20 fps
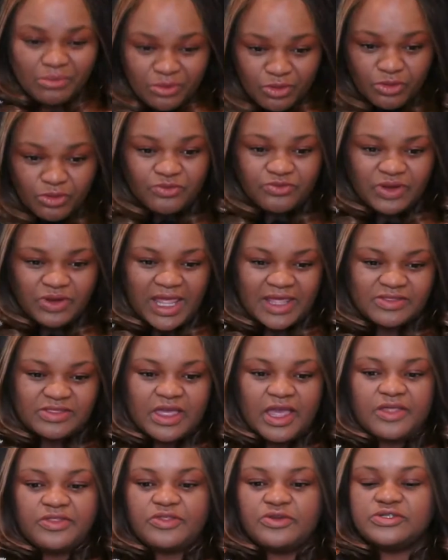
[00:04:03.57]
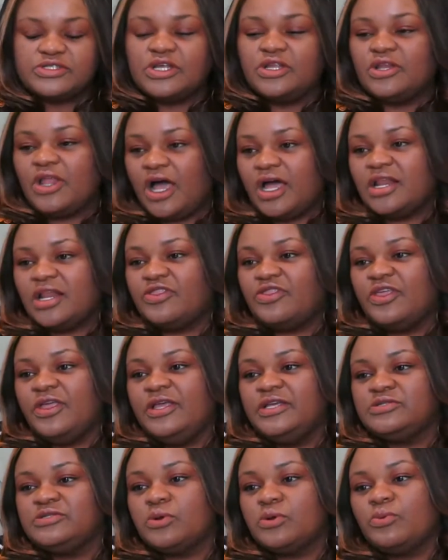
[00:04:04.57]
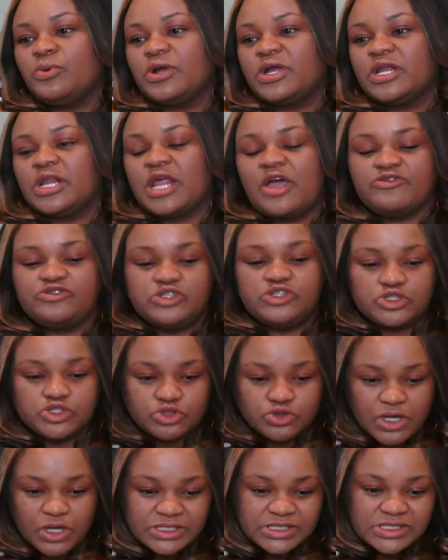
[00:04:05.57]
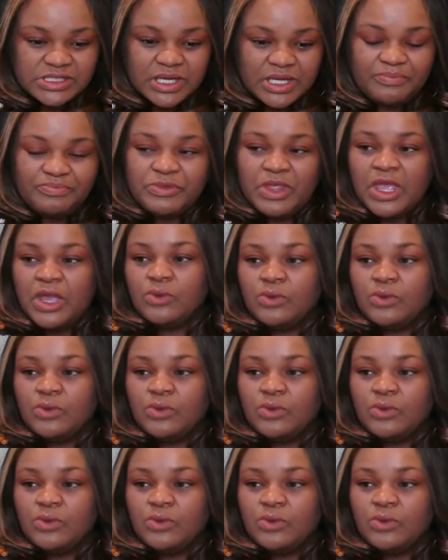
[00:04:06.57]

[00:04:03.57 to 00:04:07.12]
move like that. There's a lot of things where we're going to have to trust Him,